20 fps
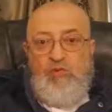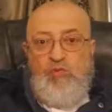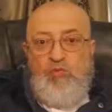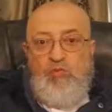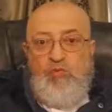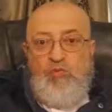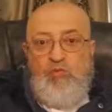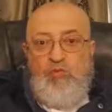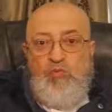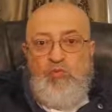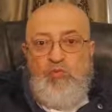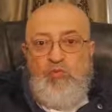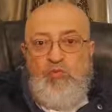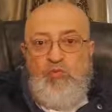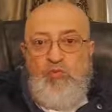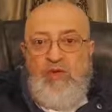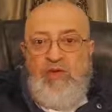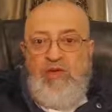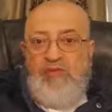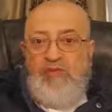
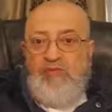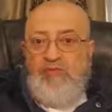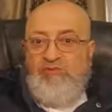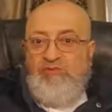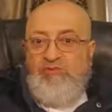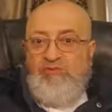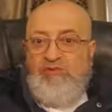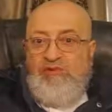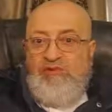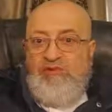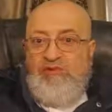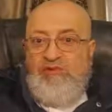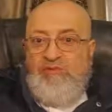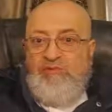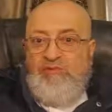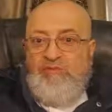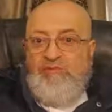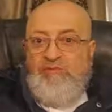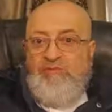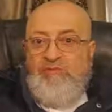Why don't
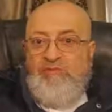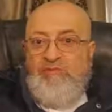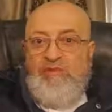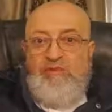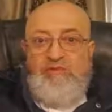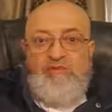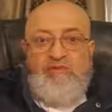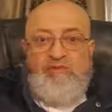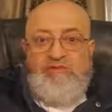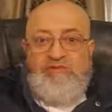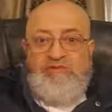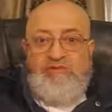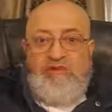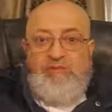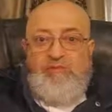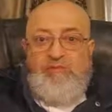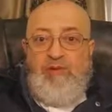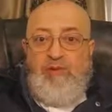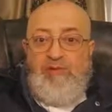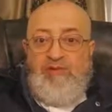we
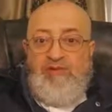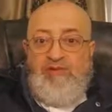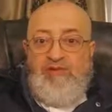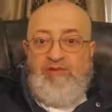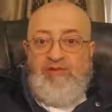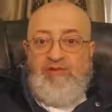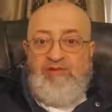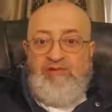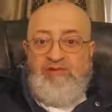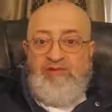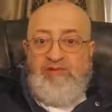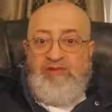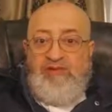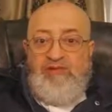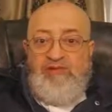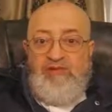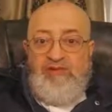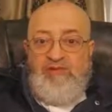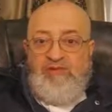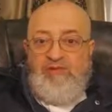recite publicly at the
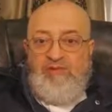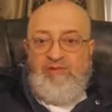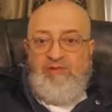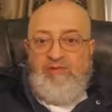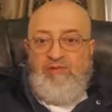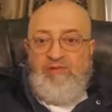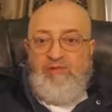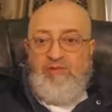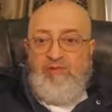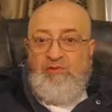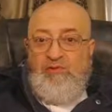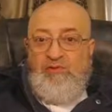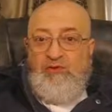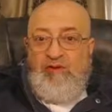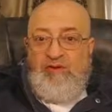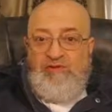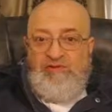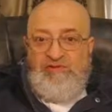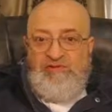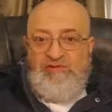daytime, Dhuhr
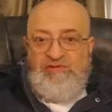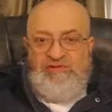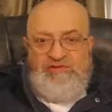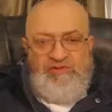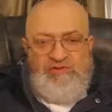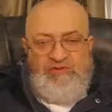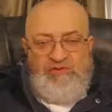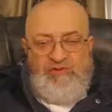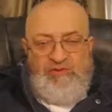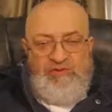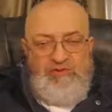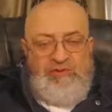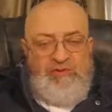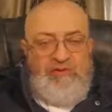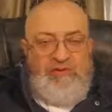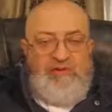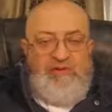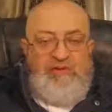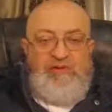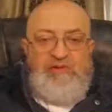and Asr, etc.
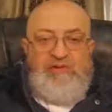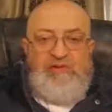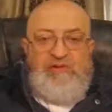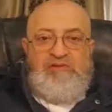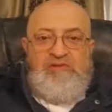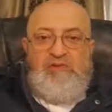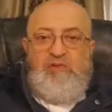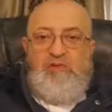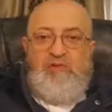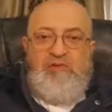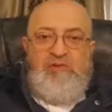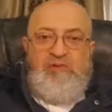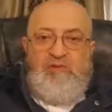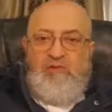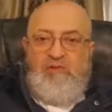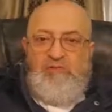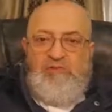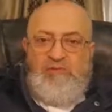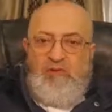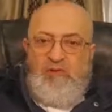So
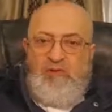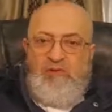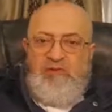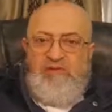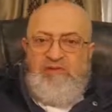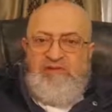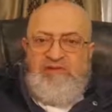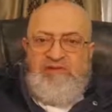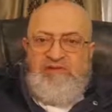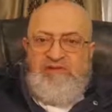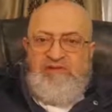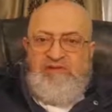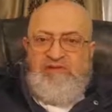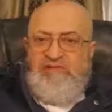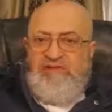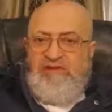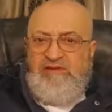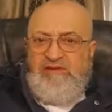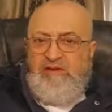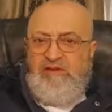all of these
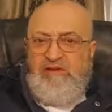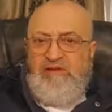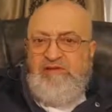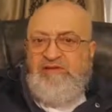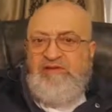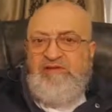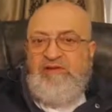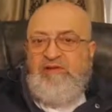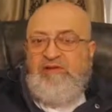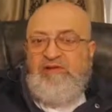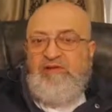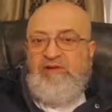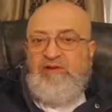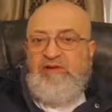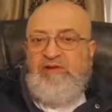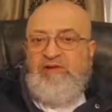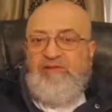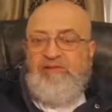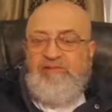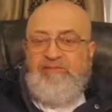details are not mentioned in the
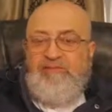Quran.